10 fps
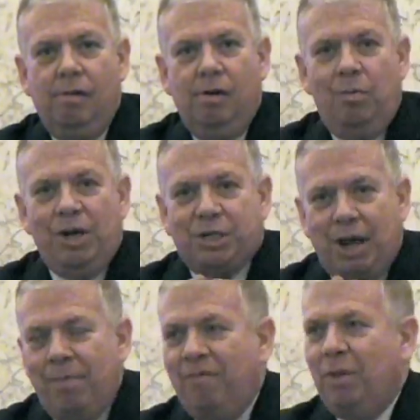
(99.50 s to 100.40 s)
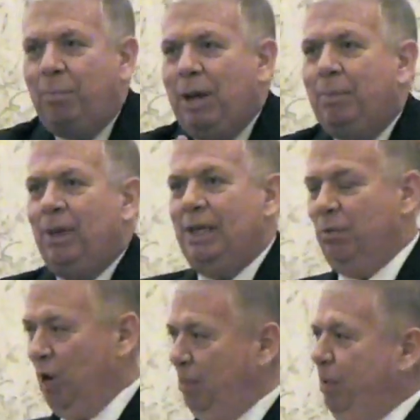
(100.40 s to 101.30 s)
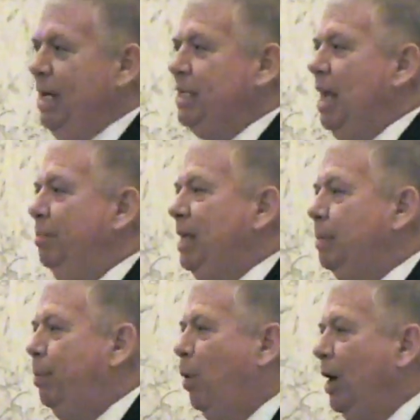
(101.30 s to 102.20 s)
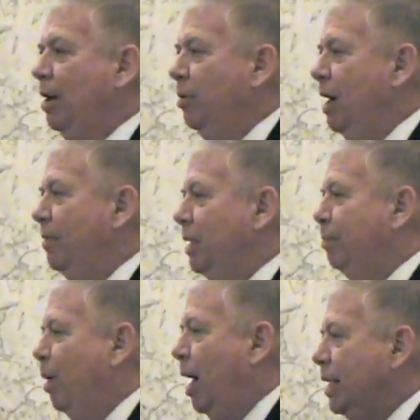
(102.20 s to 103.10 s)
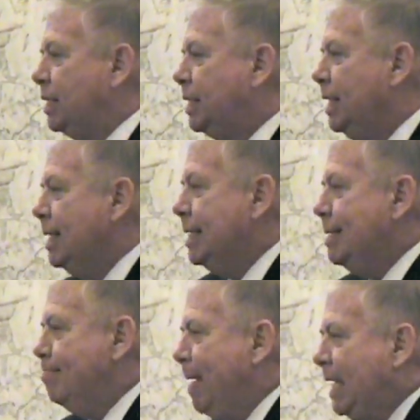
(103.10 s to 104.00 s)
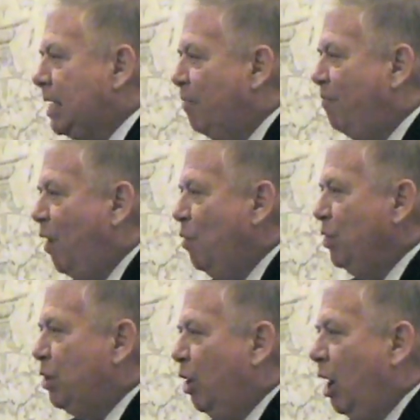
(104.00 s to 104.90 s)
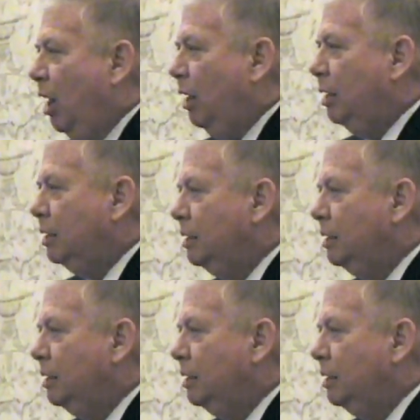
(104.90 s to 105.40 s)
when some of the people in the workplace can be deported whenever the boss makes a phone call,